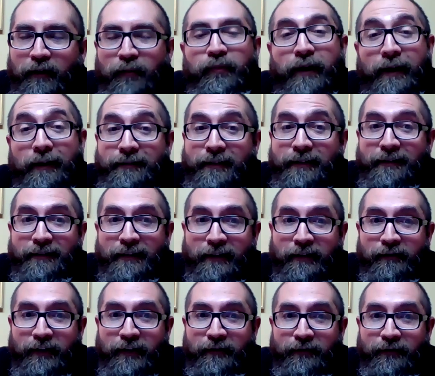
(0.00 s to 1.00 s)
the processing
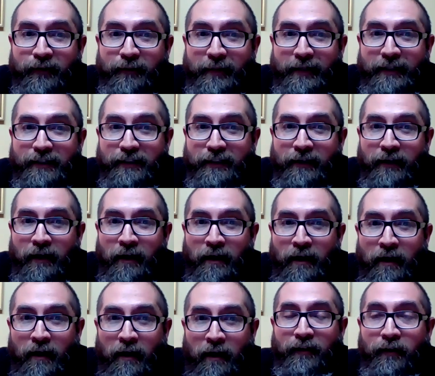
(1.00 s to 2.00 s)
of information.
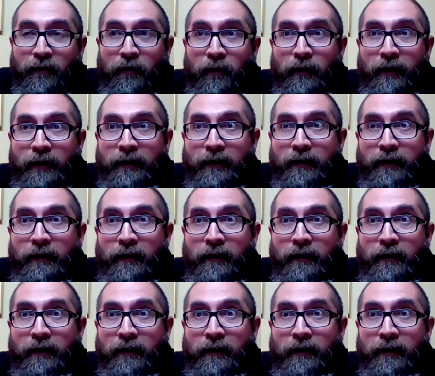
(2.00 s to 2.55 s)
So